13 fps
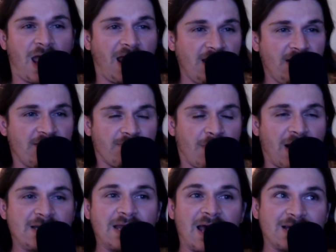any of my
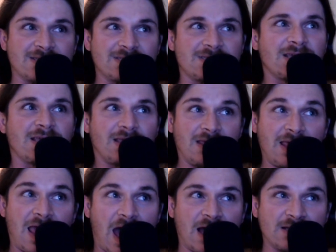decks
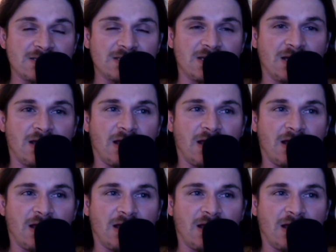yet,